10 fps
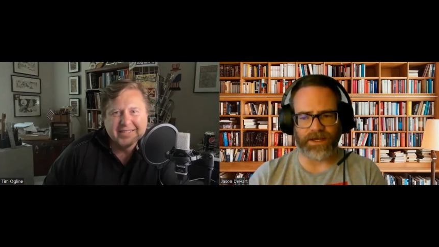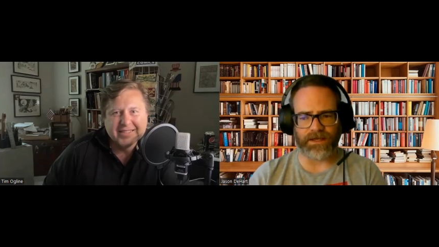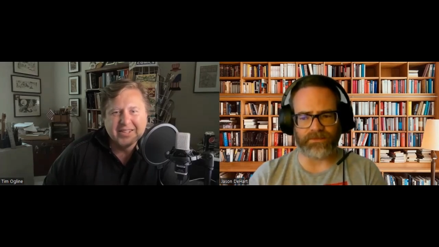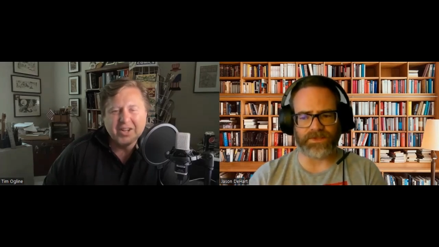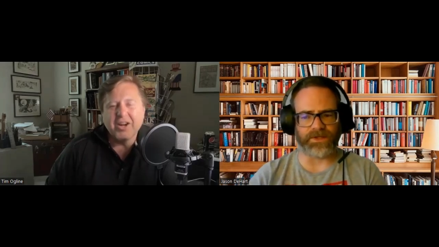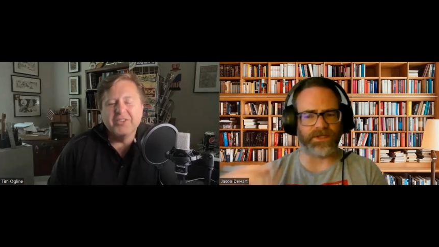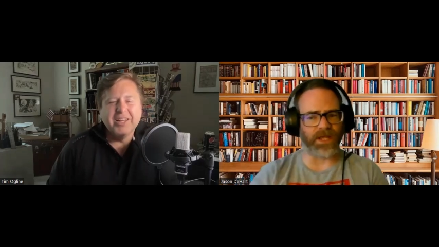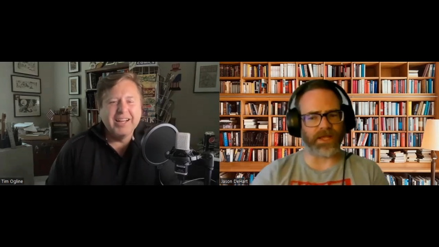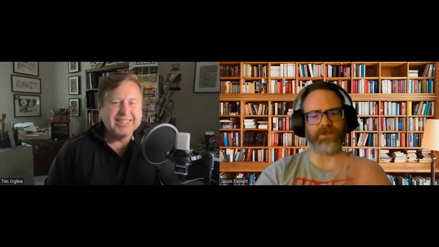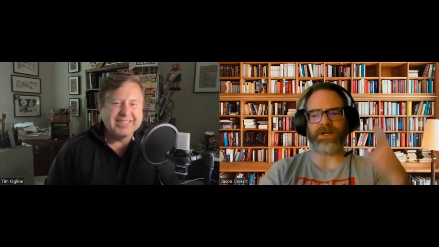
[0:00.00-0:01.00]
Speaker 1: Um, so oh, I,
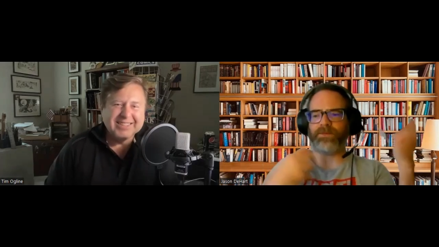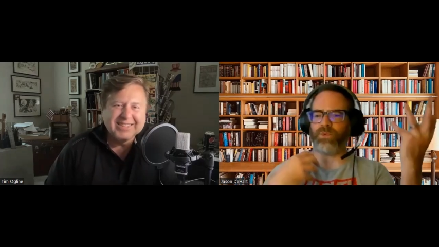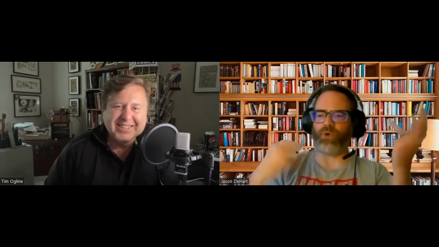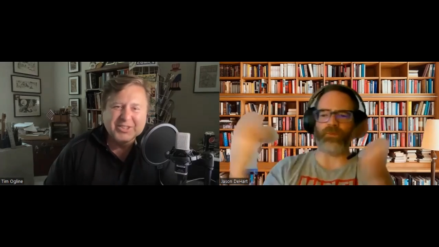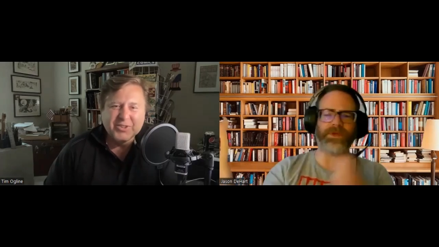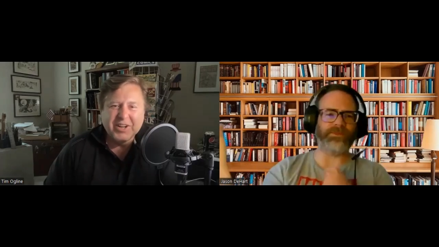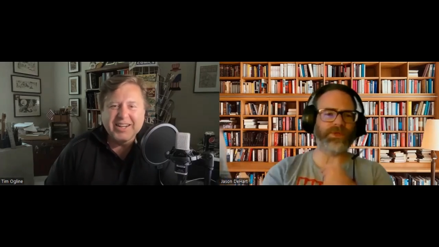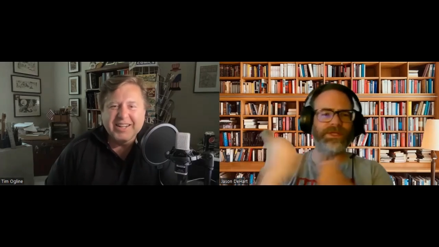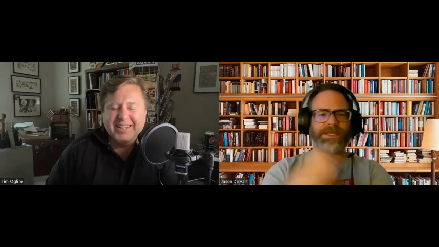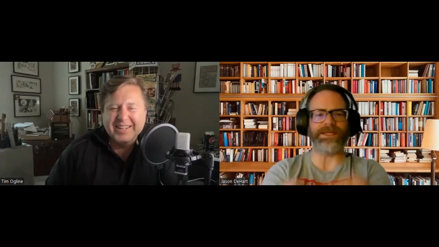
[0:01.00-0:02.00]
nice. I, try to pull Great.
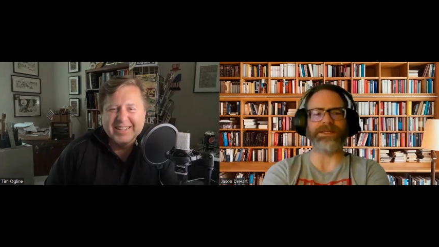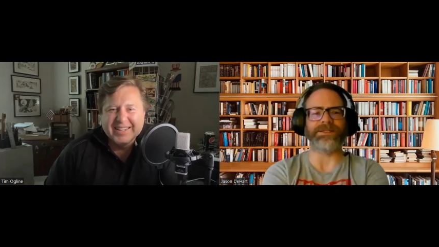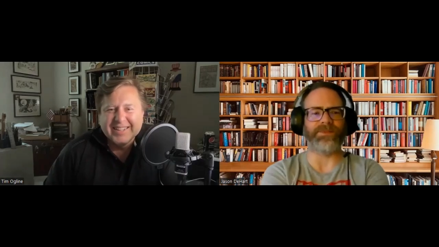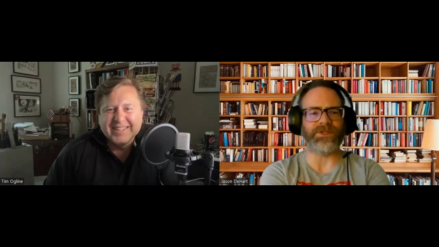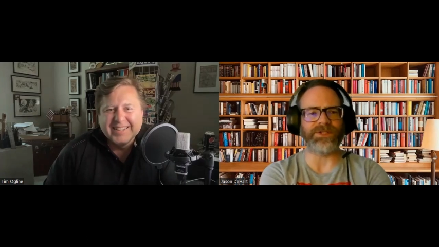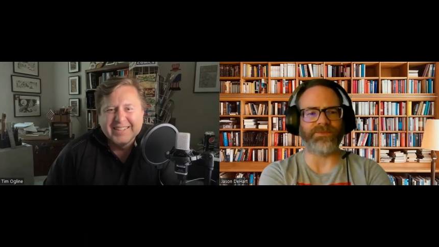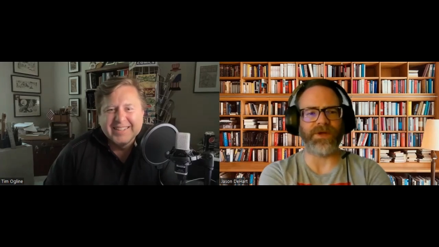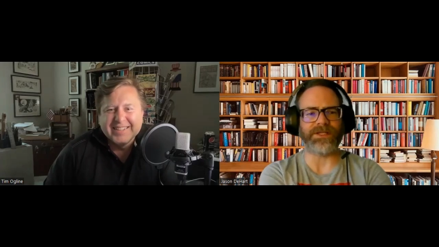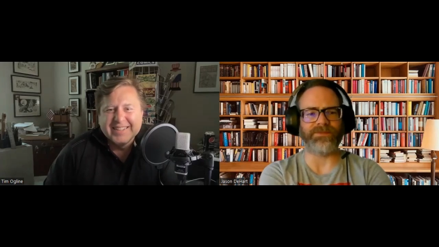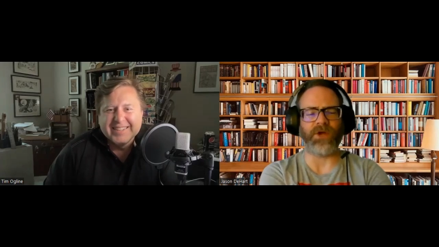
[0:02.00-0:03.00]
people in as much as
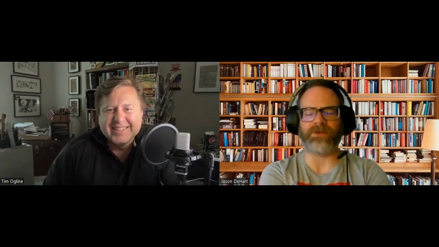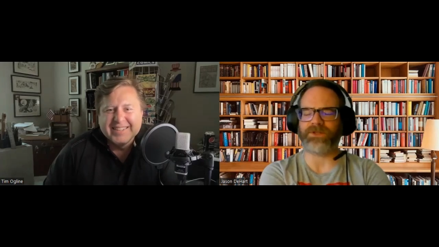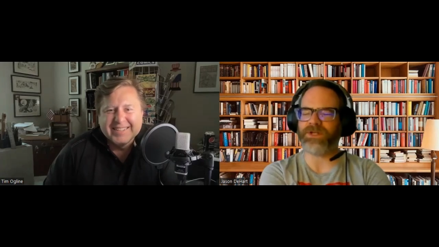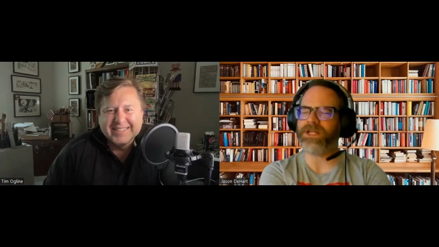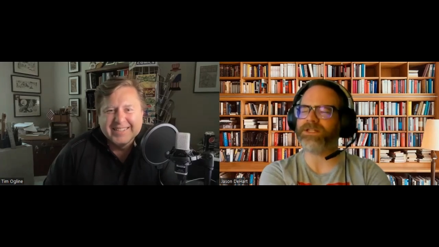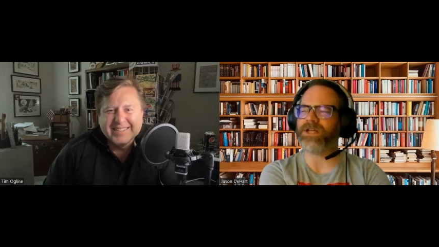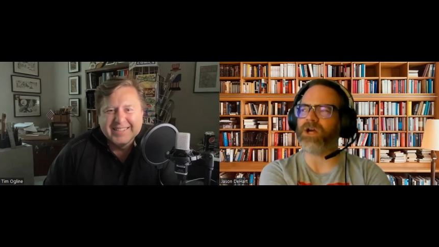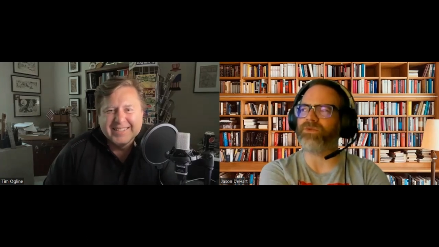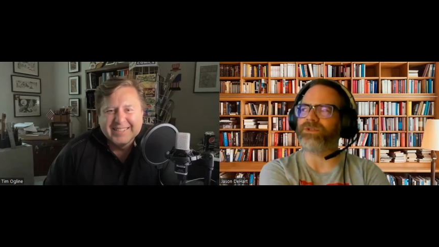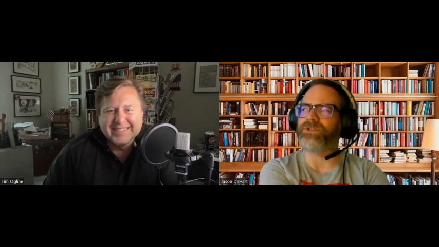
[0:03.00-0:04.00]
possible. I was going to
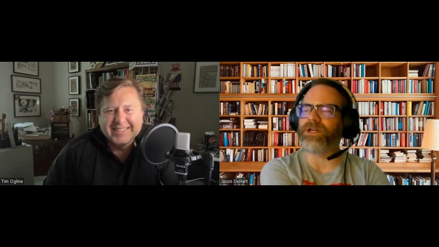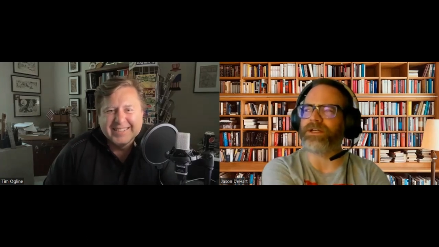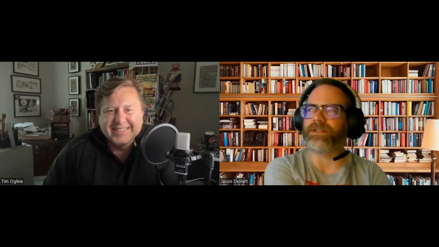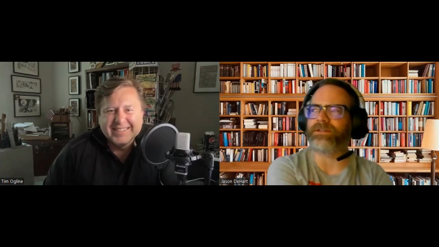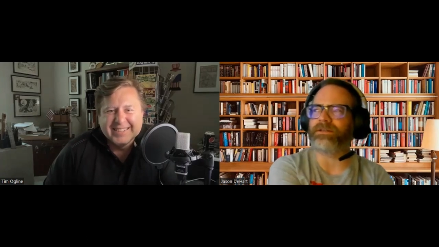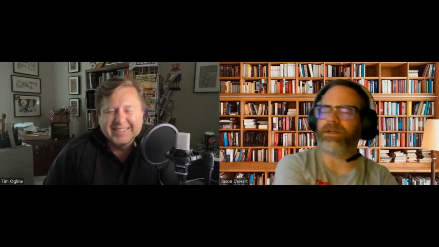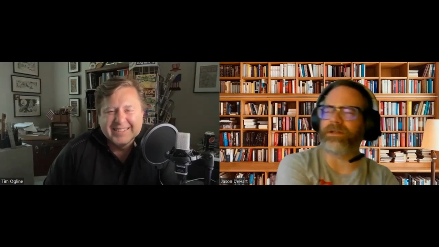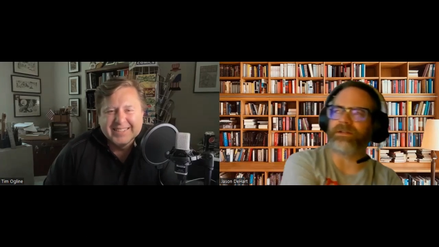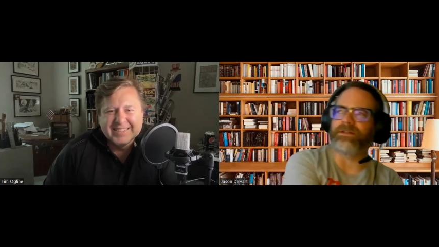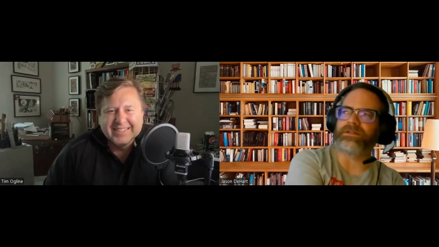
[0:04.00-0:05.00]
talk with John
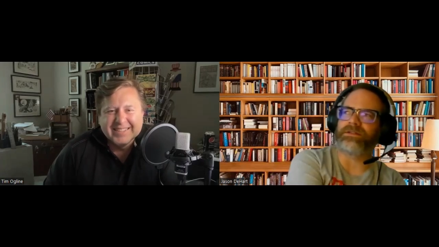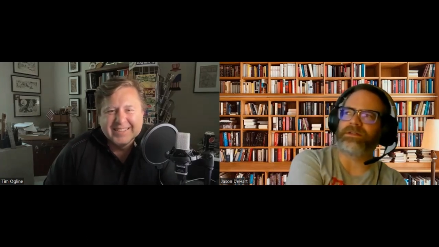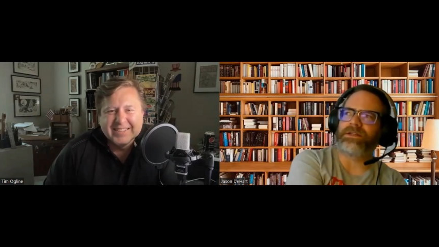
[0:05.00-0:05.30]
uh,